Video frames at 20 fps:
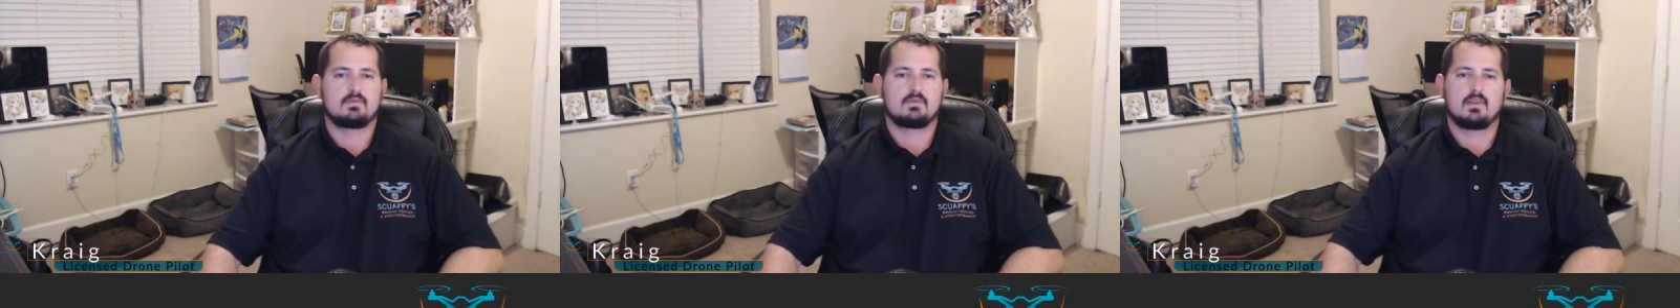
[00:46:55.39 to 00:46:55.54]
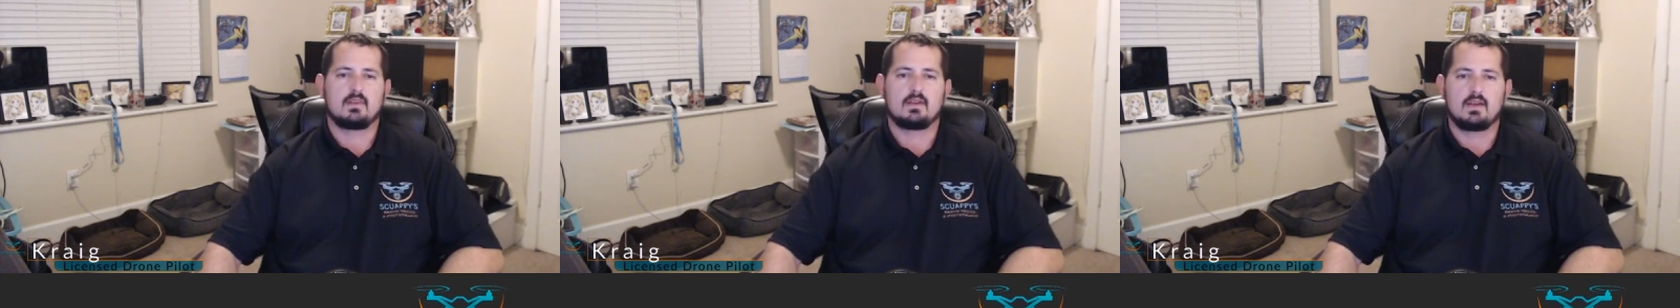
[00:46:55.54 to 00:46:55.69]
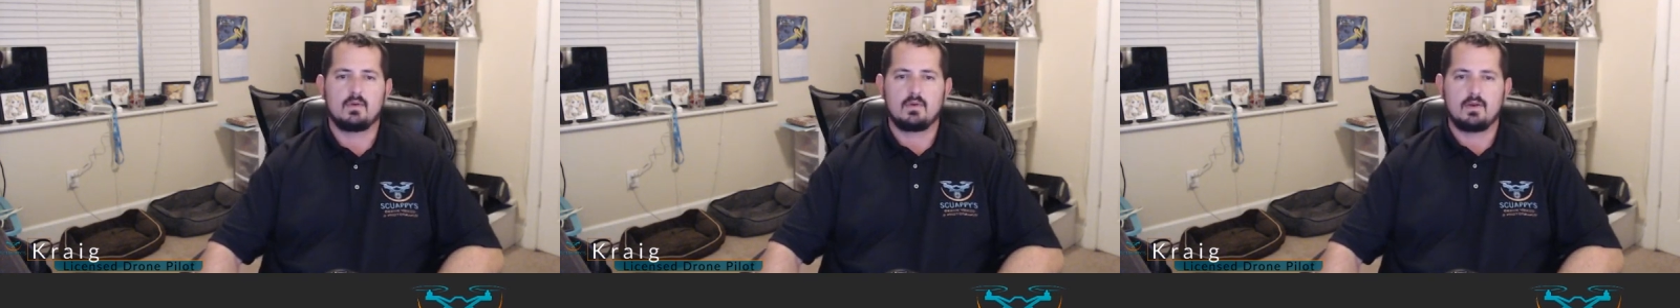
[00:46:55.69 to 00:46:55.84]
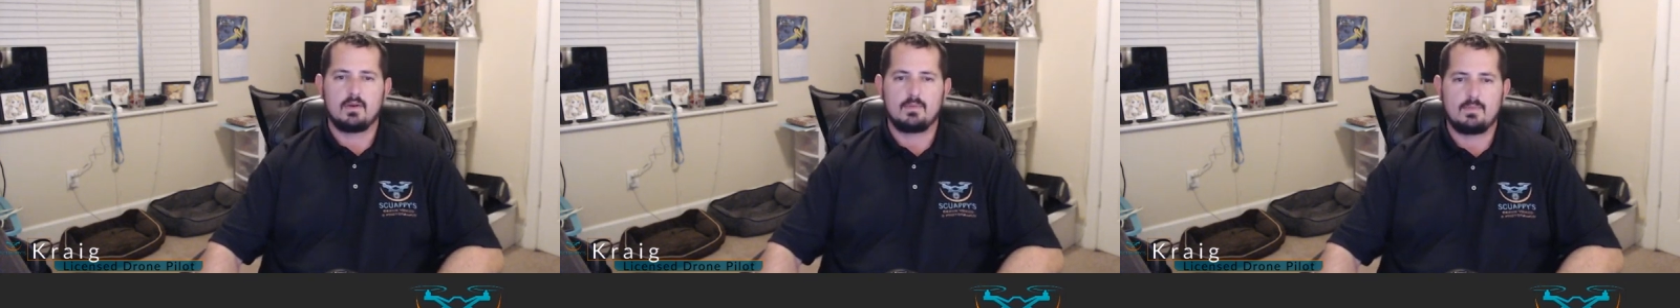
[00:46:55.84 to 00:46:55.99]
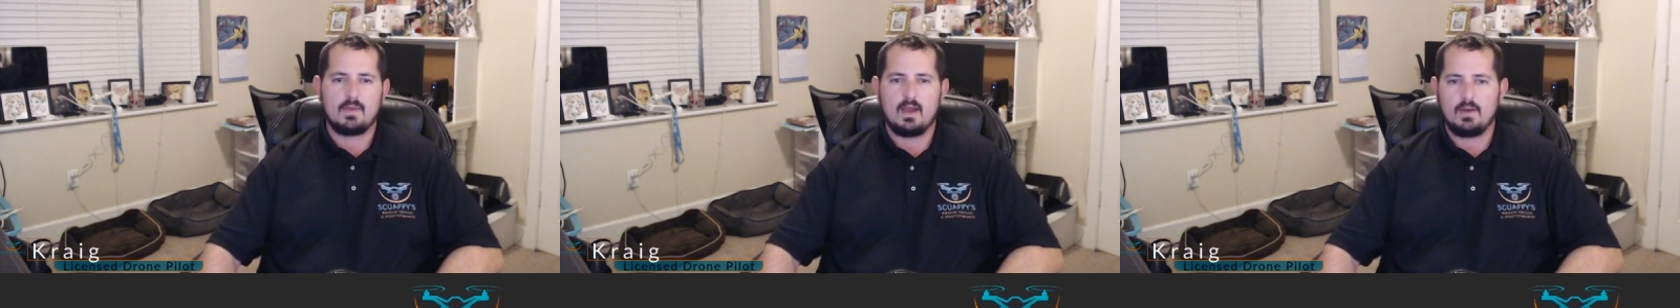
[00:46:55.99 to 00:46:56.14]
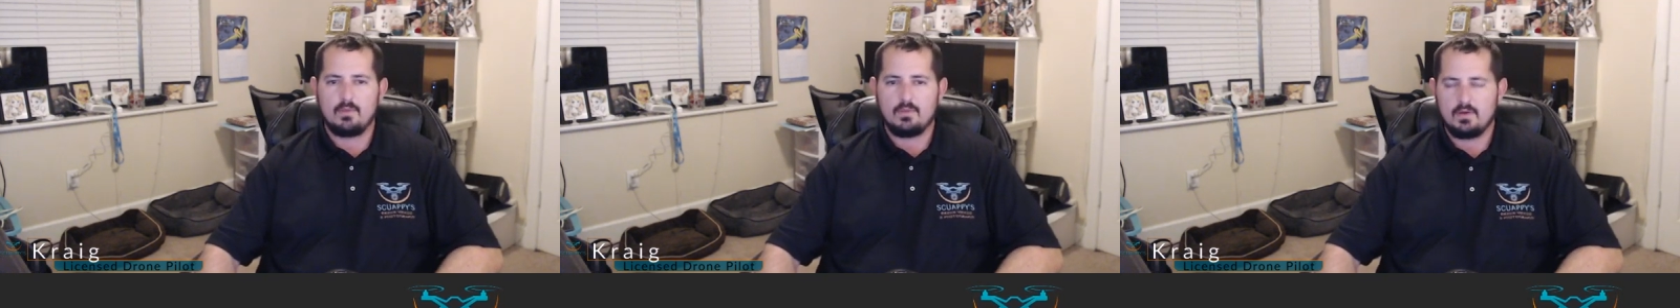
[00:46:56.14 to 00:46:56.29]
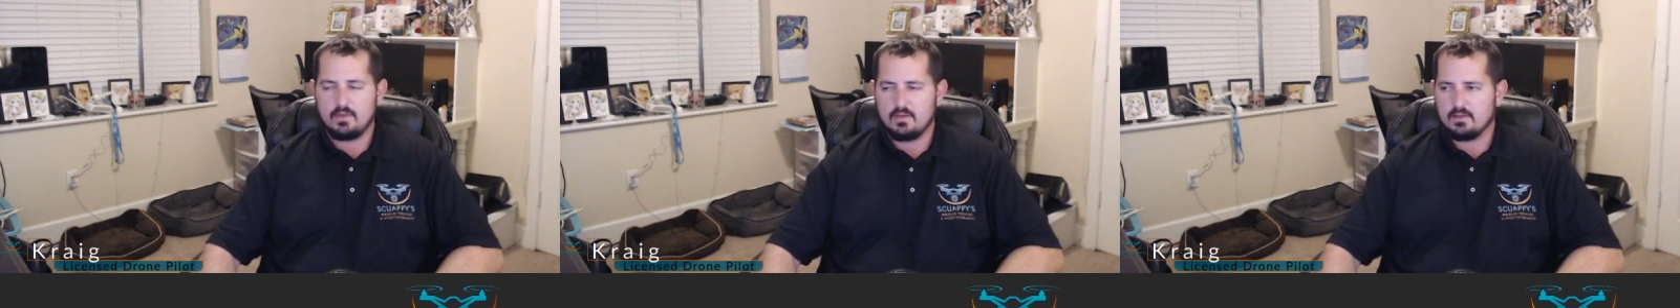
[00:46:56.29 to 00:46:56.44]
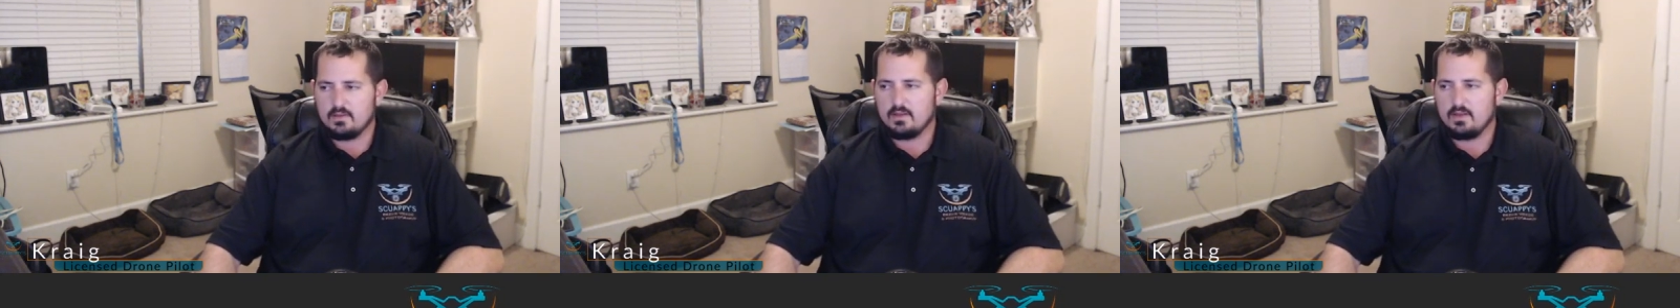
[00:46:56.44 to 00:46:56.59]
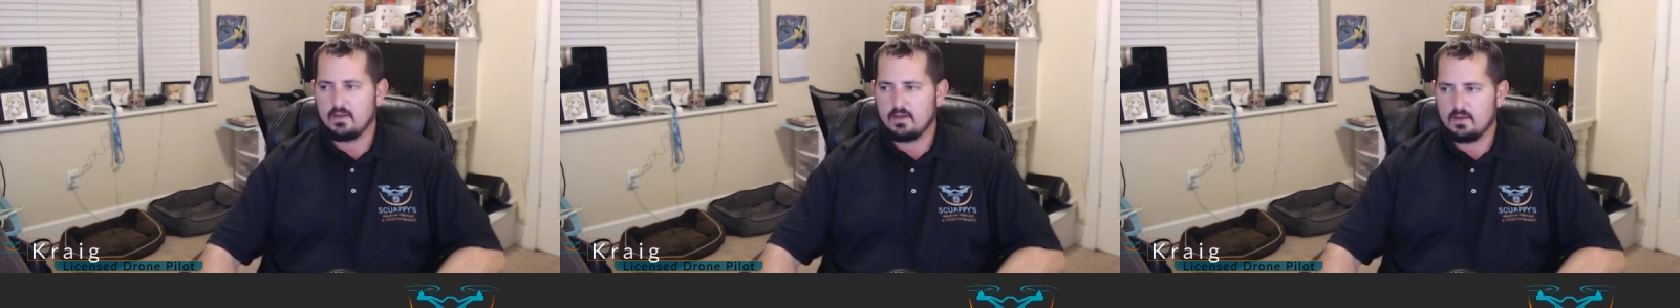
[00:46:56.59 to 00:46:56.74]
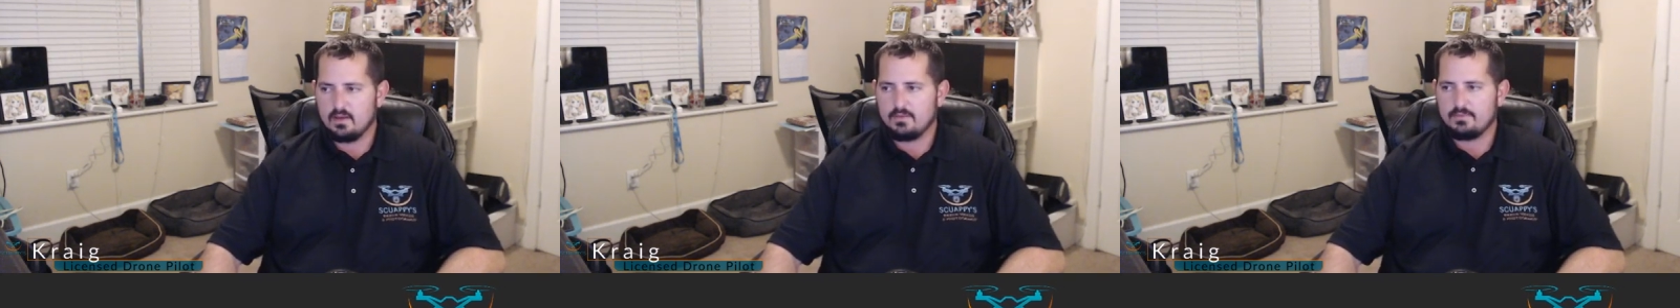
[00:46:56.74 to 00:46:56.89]
Like I want to buy one of
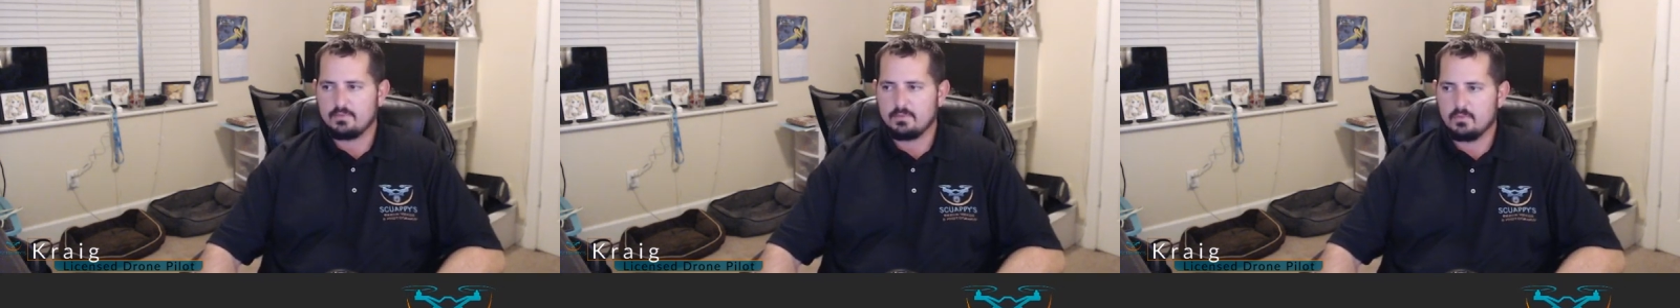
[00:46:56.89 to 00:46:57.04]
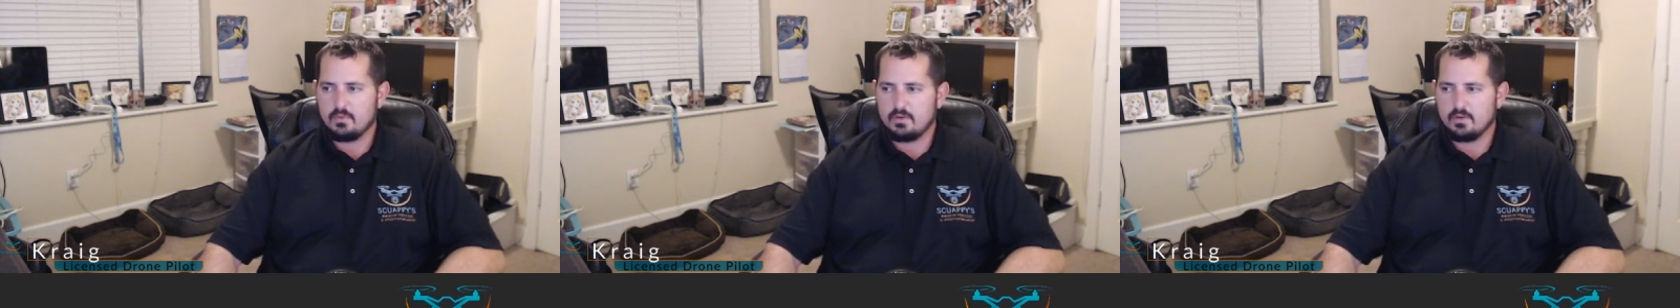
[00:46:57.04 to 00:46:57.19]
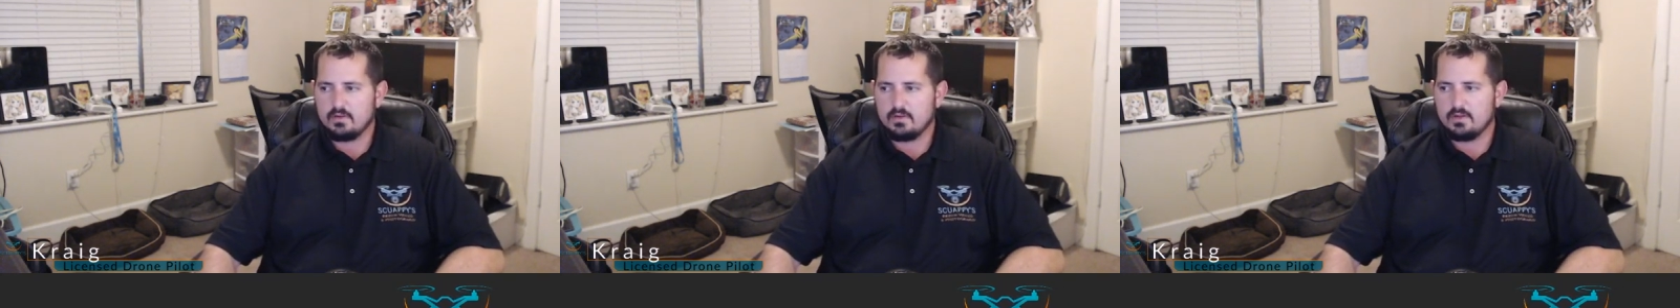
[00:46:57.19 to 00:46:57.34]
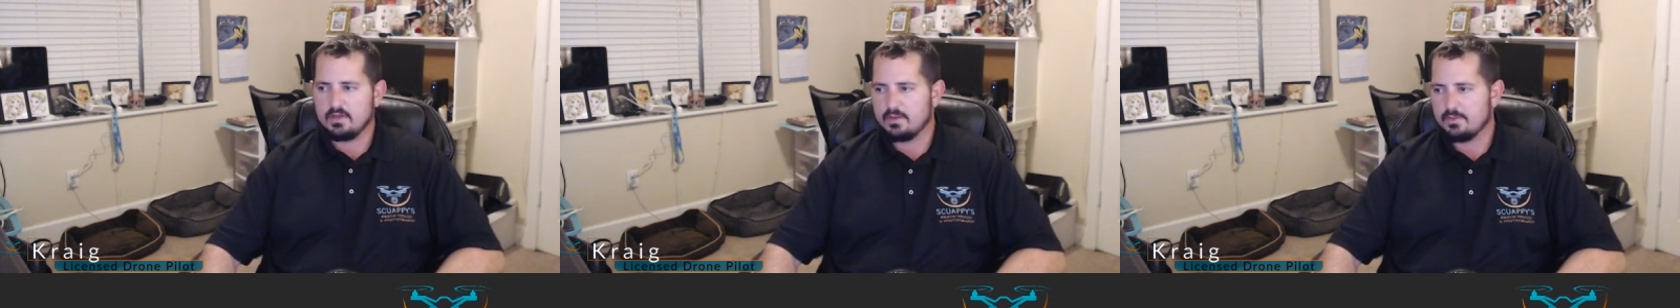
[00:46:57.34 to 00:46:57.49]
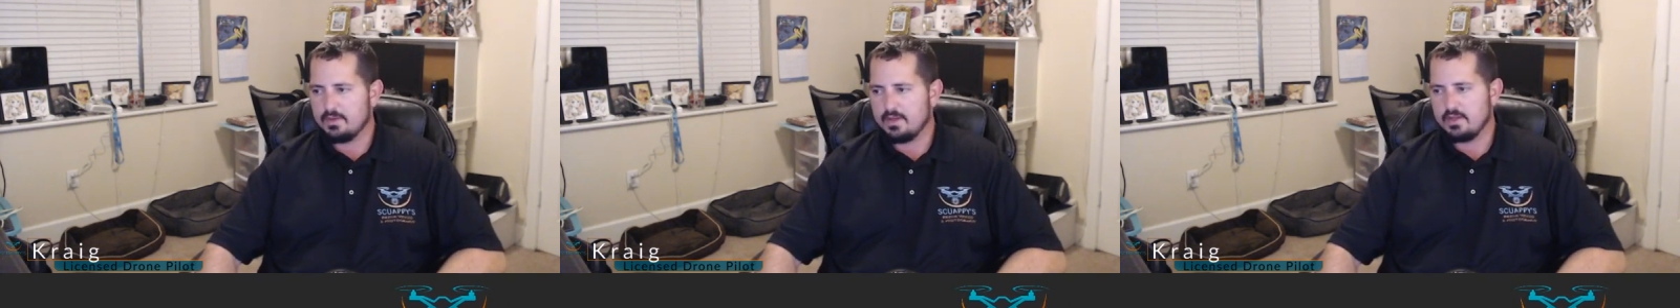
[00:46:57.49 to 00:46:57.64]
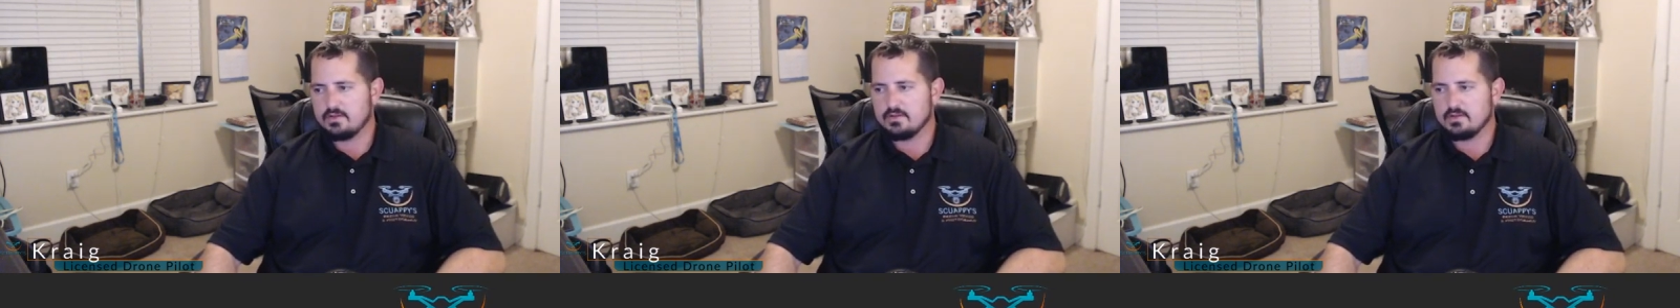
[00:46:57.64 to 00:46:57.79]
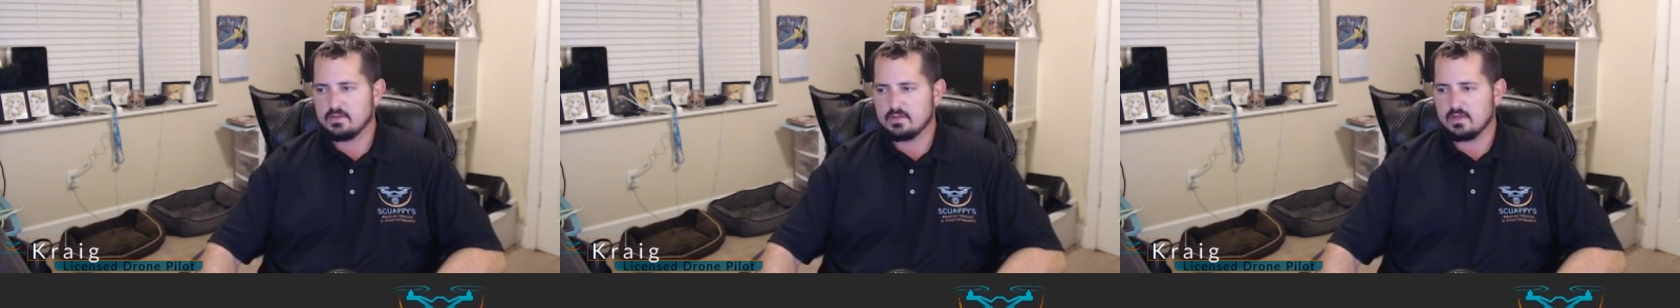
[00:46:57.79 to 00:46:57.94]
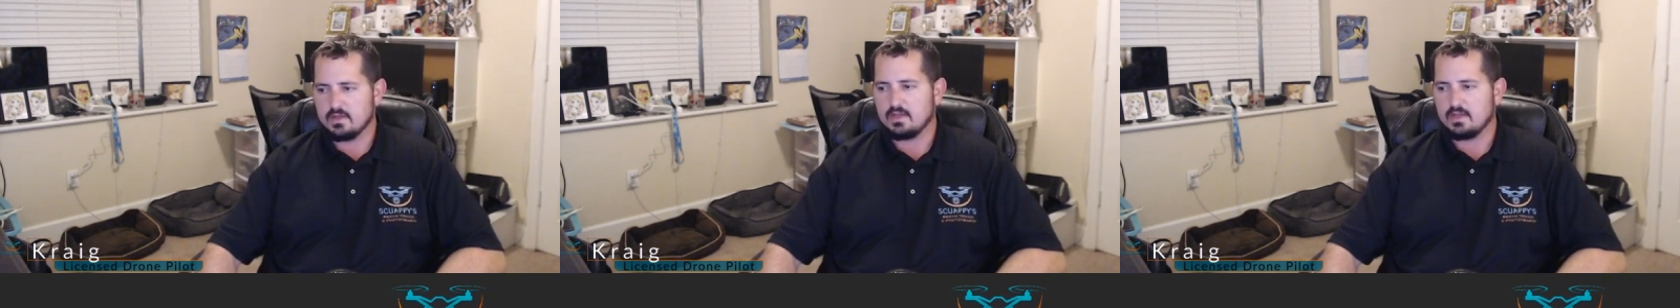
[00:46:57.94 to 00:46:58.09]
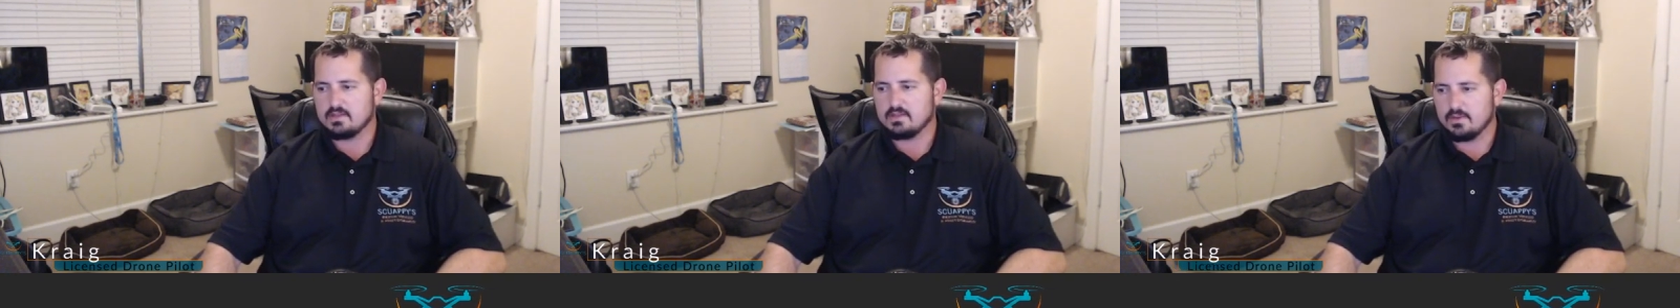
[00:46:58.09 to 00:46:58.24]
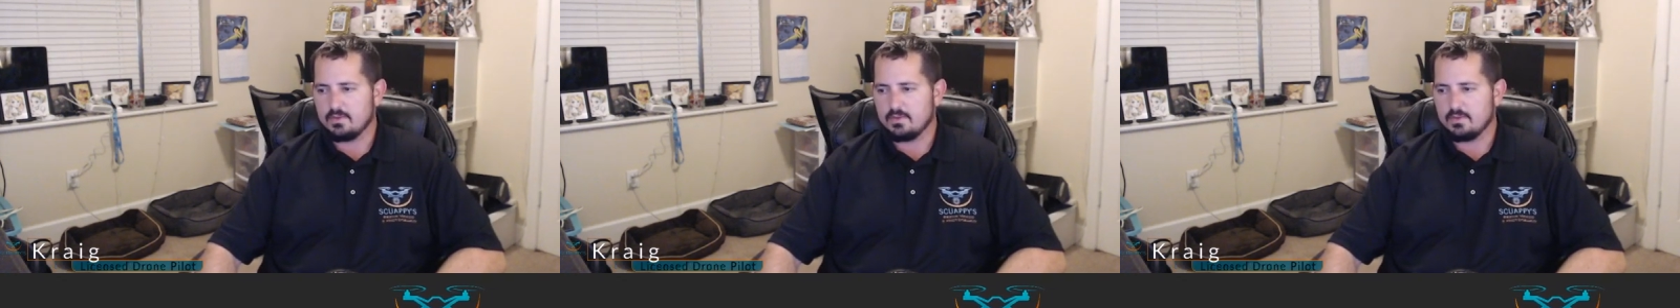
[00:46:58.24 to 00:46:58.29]
the from one of the liquidation sites.